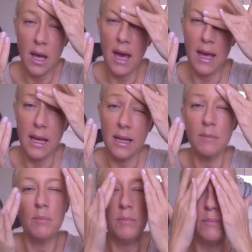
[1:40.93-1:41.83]
a
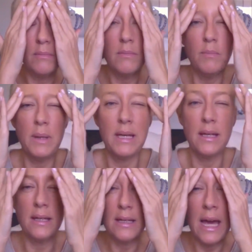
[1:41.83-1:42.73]

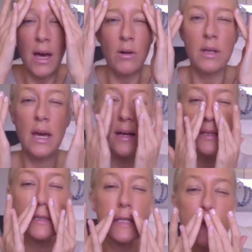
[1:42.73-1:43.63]
big hell
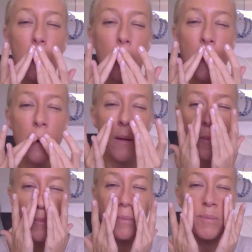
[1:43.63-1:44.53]
yes. So
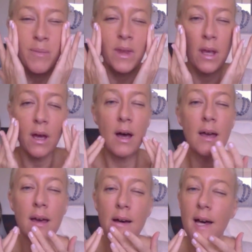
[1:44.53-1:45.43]

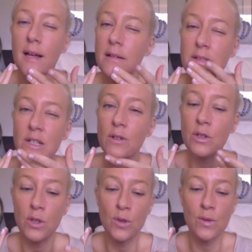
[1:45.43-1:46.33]
I
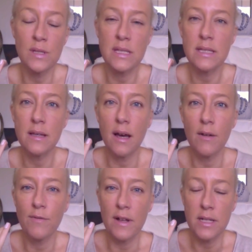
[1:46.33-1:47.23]
don't use
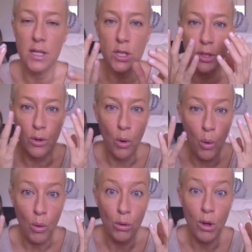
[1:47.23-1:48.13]
foundation
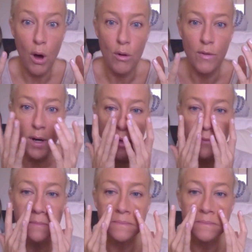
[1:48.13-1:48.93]
all over